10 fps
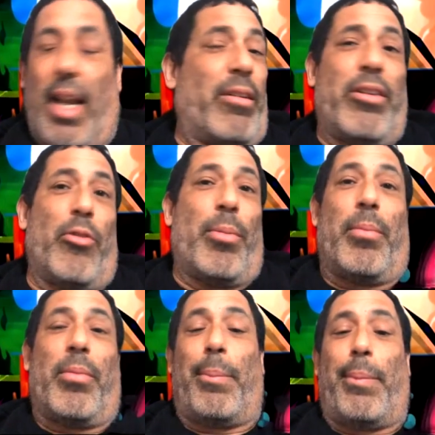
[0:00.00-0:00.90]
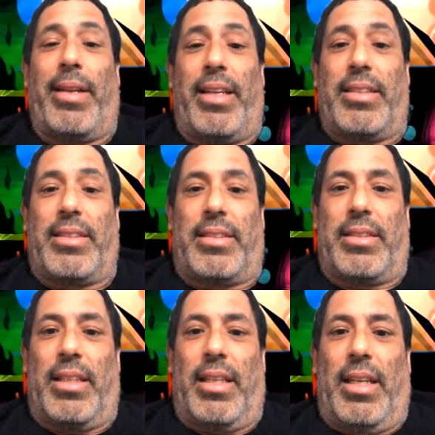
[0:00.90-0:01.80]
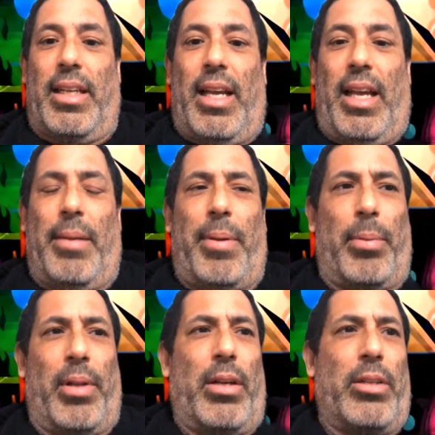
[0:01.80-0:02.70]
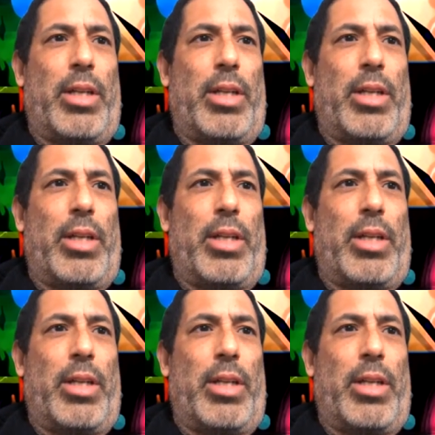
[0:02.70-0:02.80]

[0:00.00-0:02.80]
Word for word: and I don't even remember the place. And people are like,